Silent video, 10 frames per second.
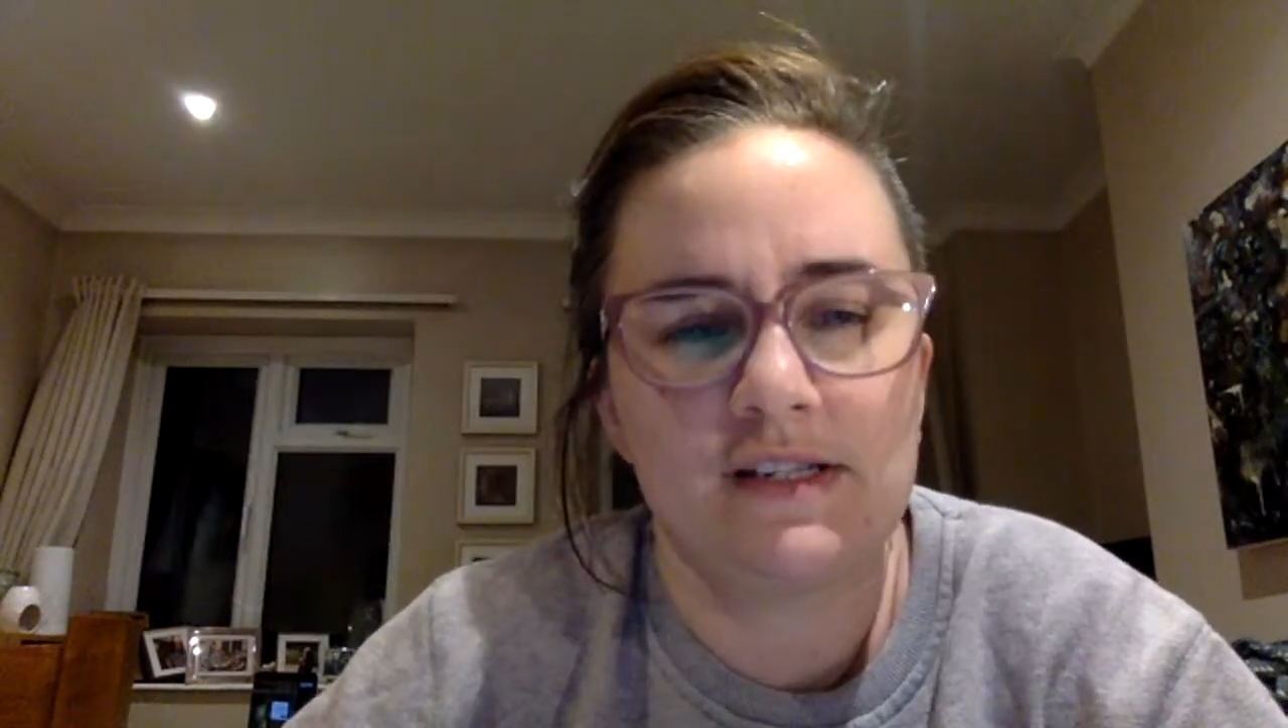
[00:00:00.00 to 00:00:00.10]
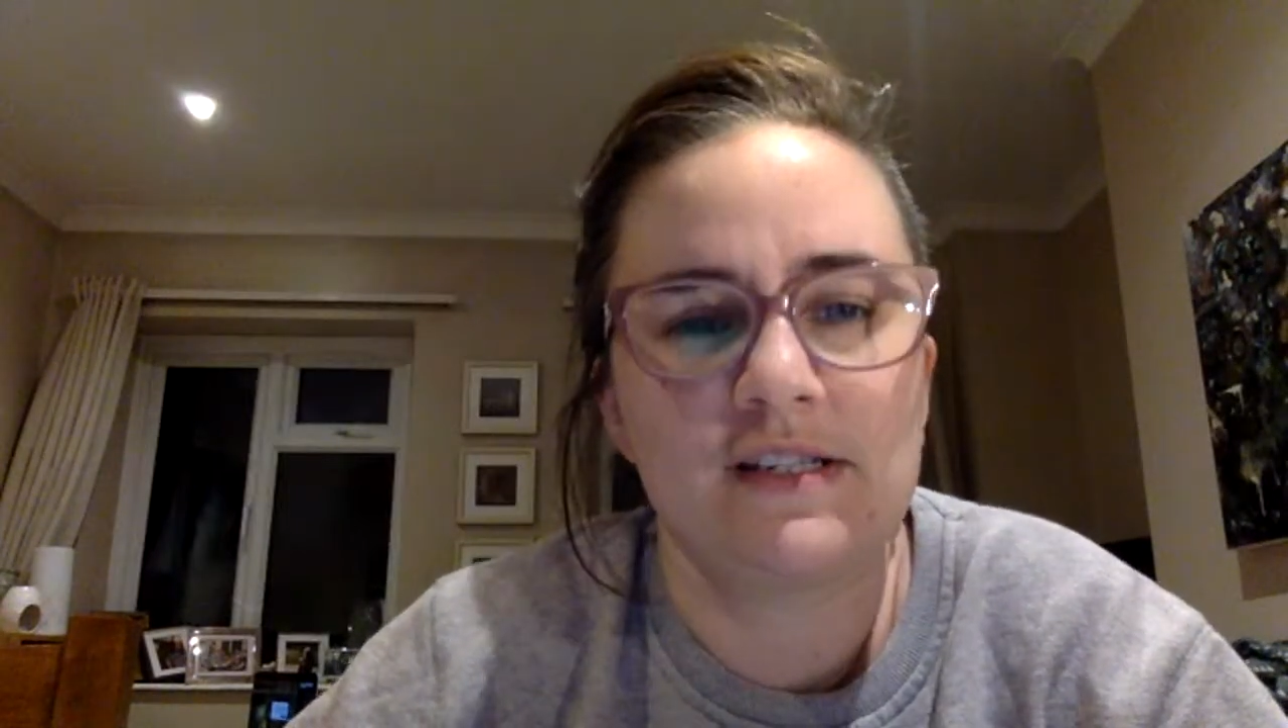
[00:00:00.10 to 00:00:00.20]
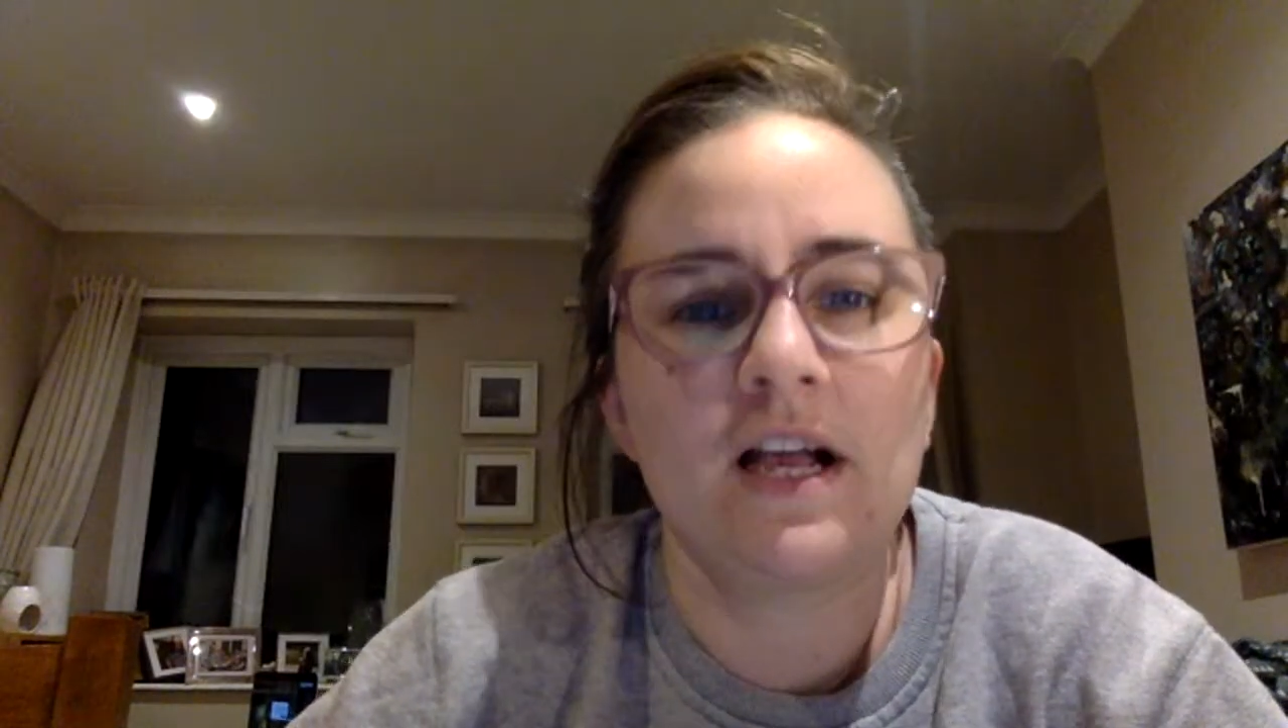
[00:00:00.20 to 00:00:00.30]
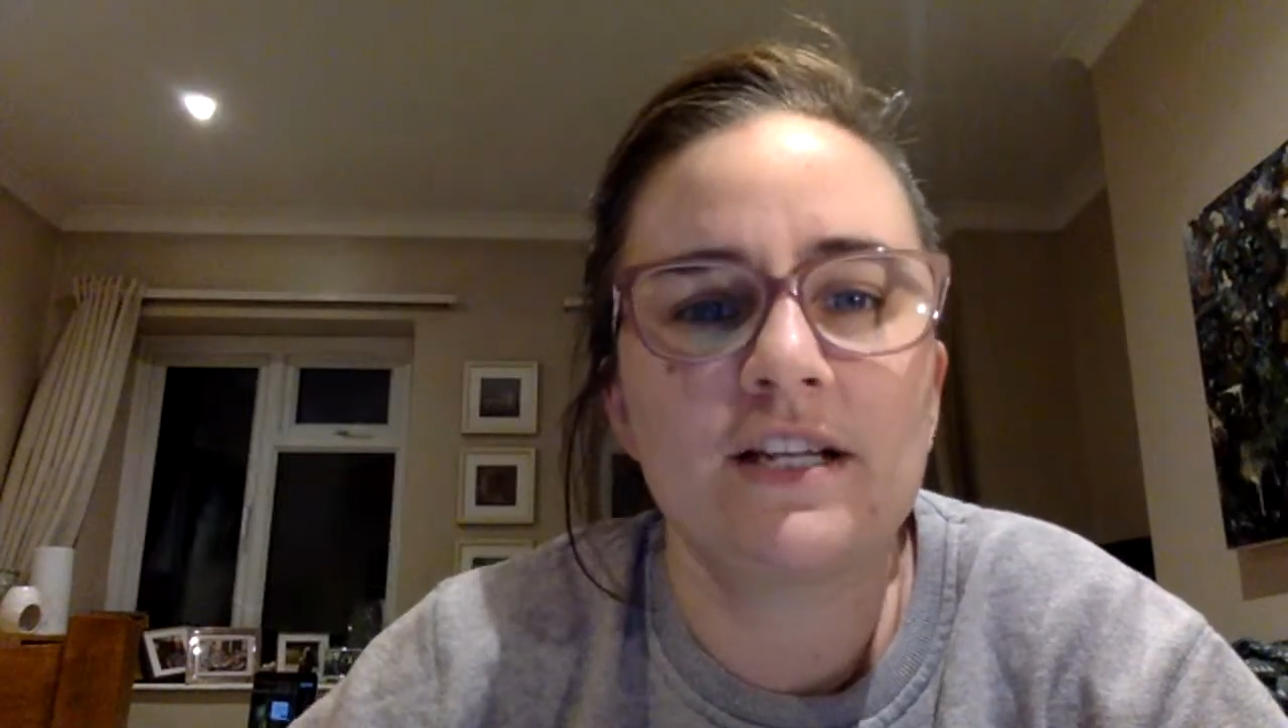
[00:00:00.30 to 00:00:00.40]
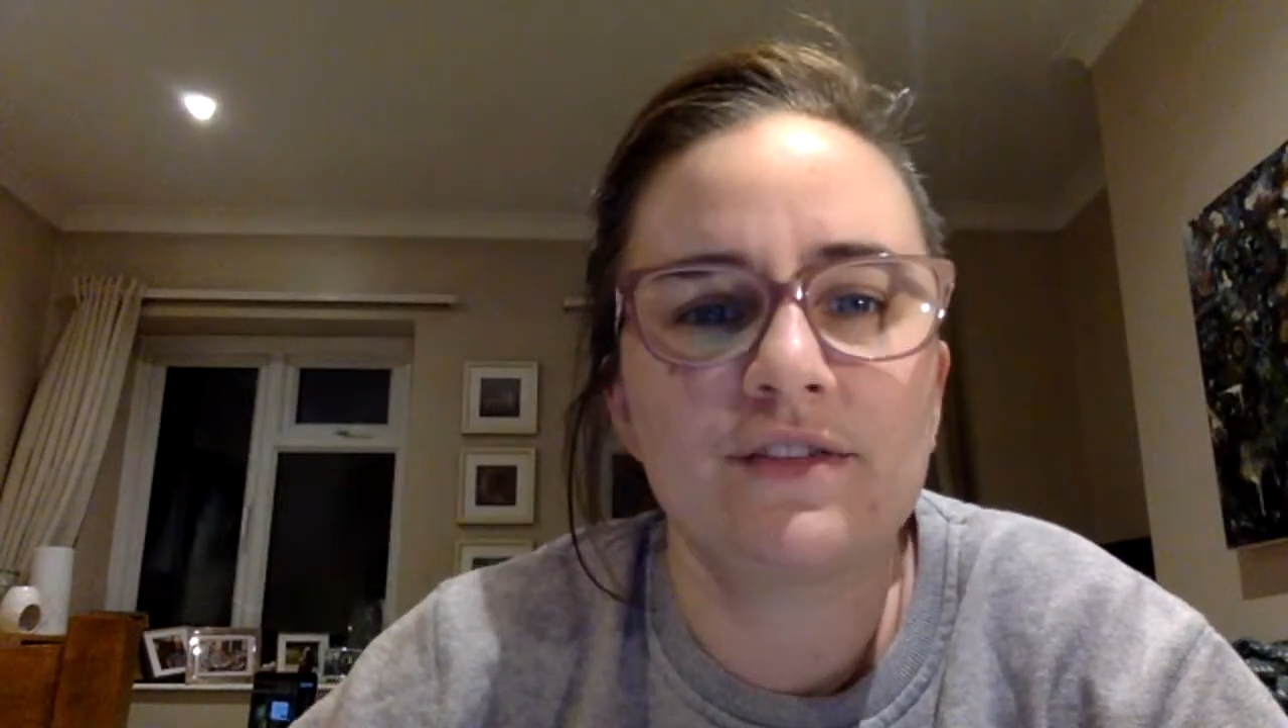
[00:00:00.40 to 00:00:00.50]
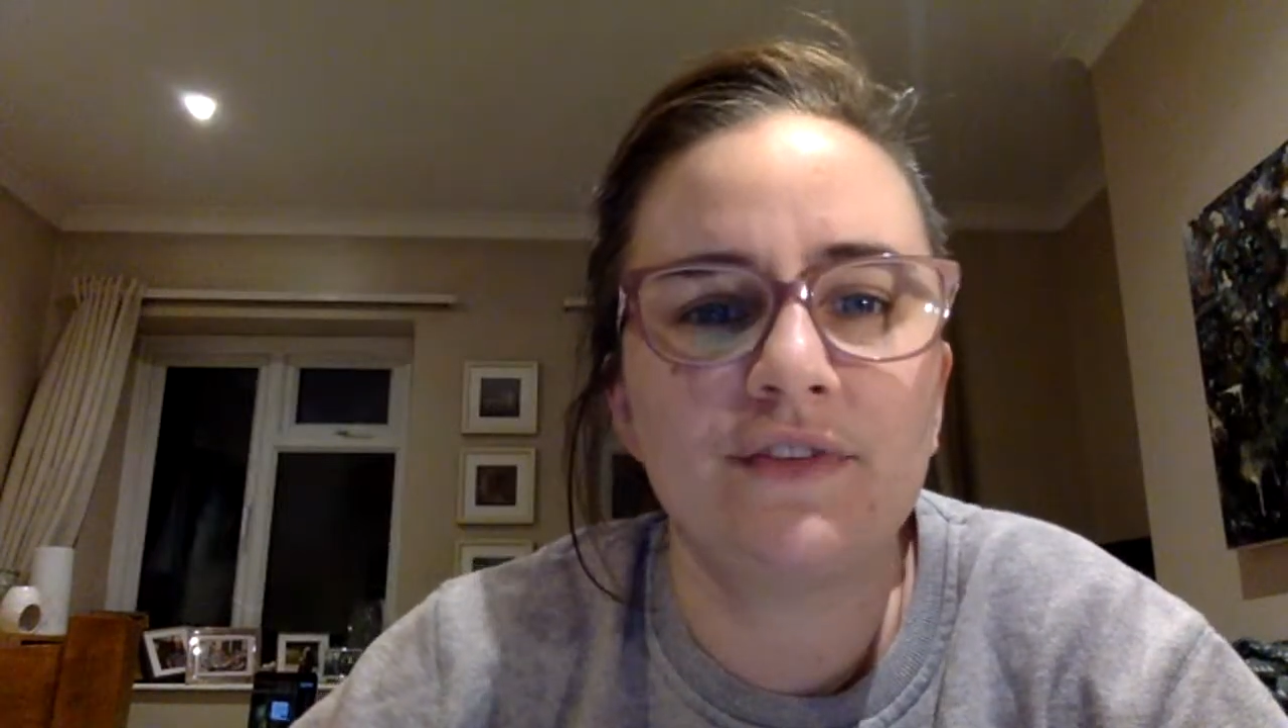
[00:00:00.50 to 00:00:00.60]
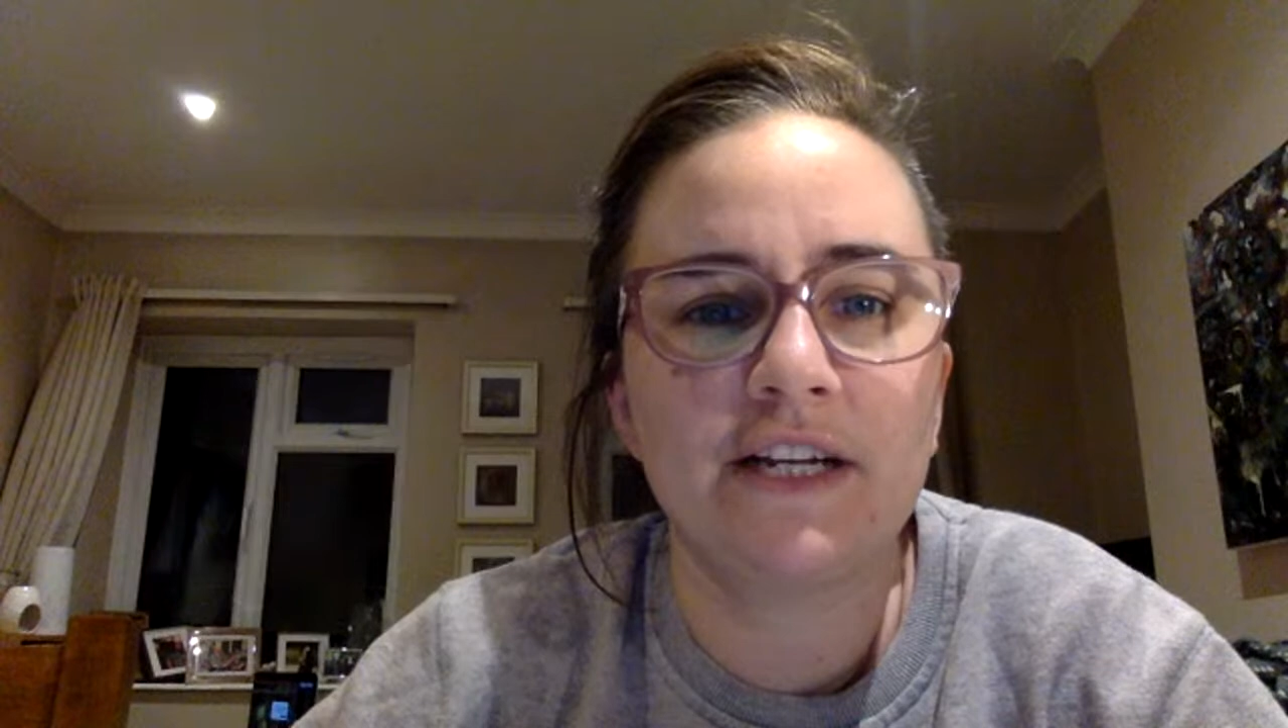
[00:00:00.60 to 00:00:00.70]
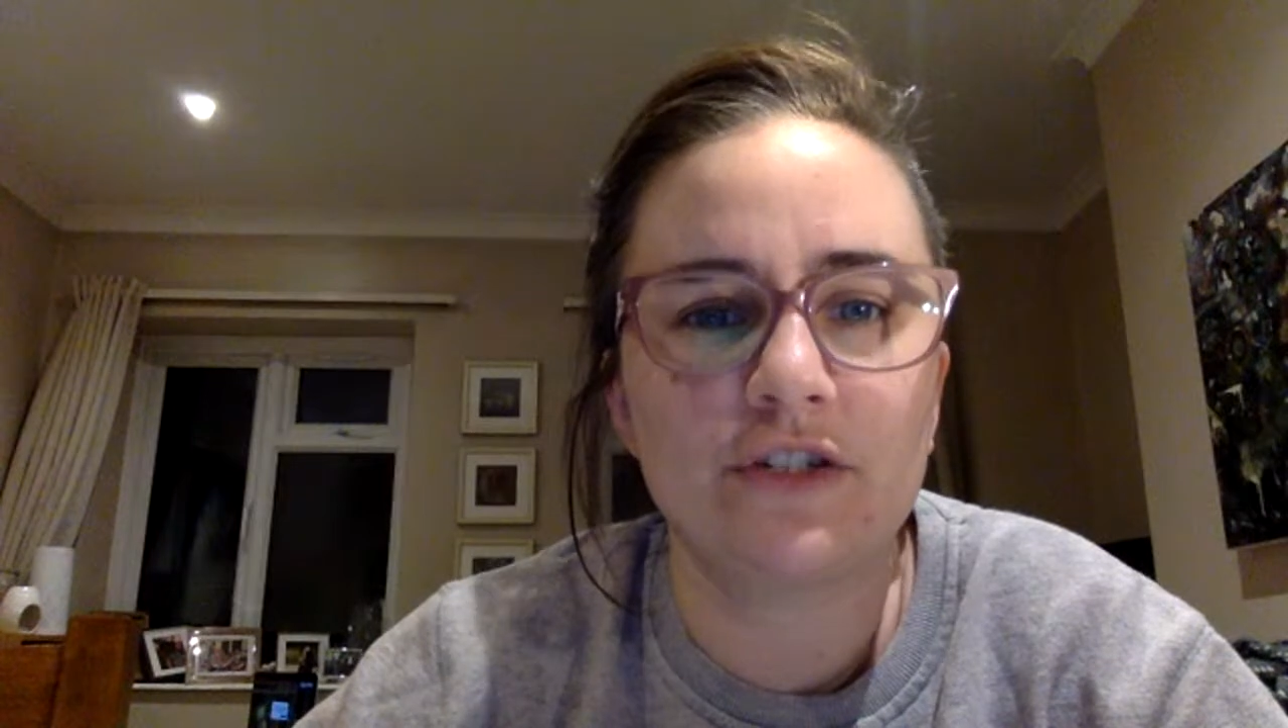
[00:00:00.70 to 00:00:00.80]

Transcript: his eyes flicked